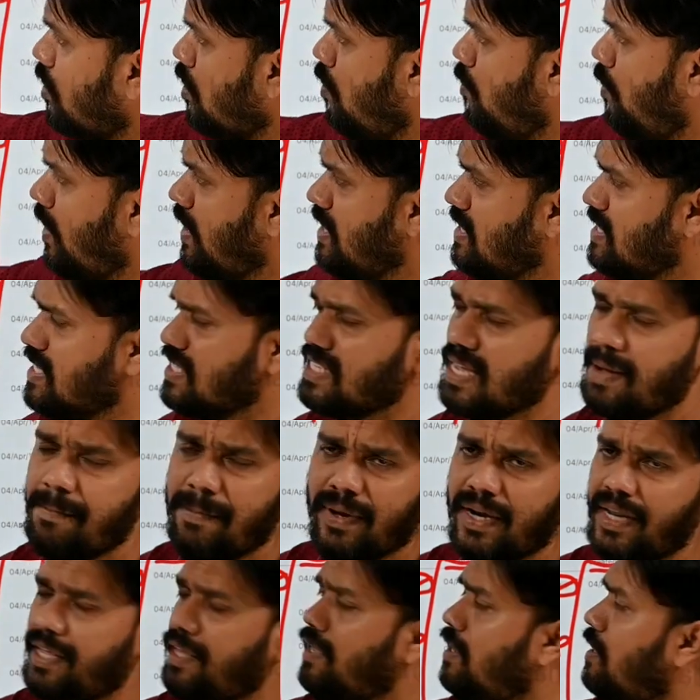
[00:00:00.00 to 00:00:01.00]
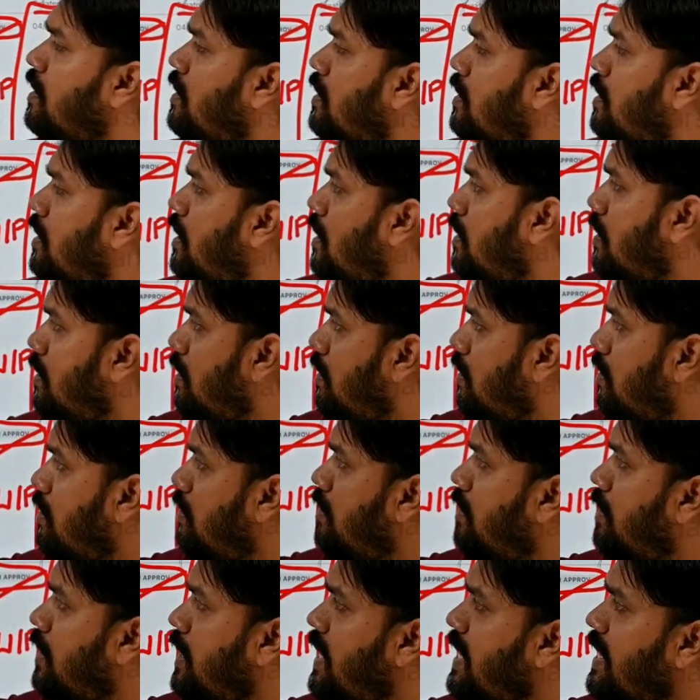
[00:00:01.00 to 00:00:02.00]
what is the summary
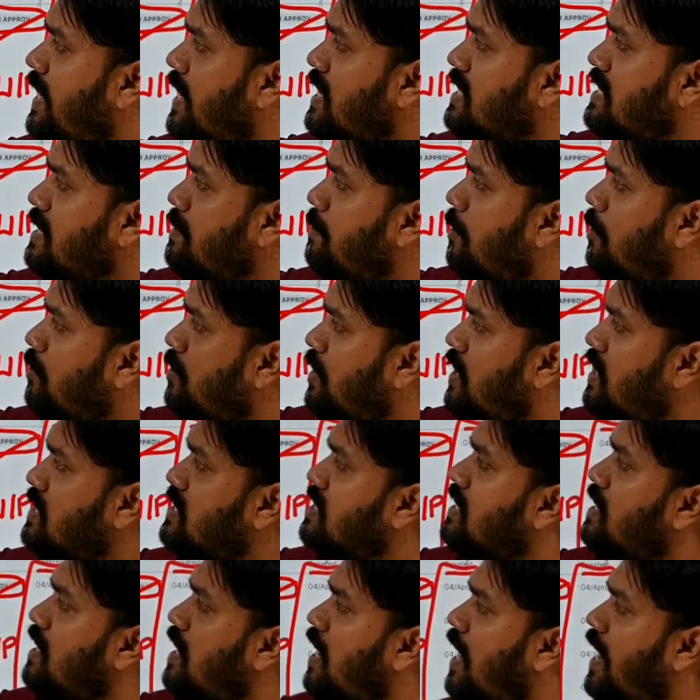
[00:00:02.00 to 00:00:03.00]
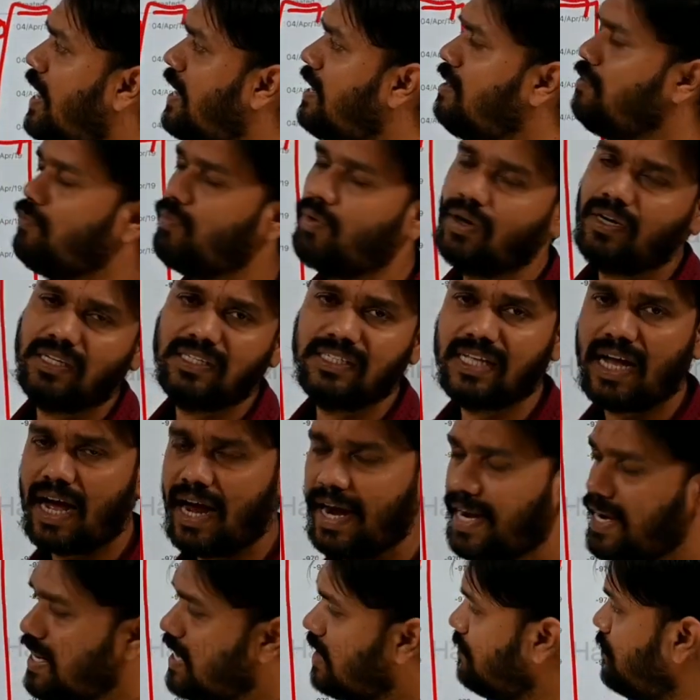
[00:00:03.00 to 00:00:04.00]
details about this and what is the
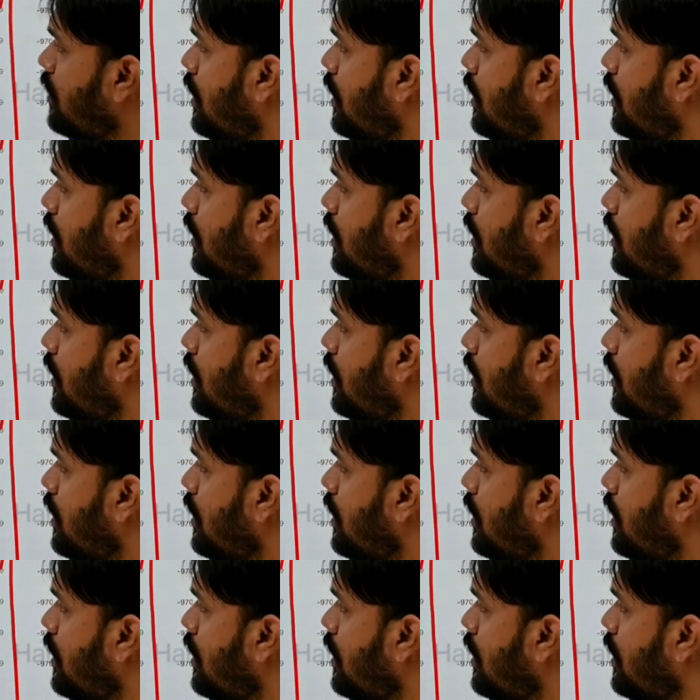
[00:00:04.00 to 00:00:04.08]
idea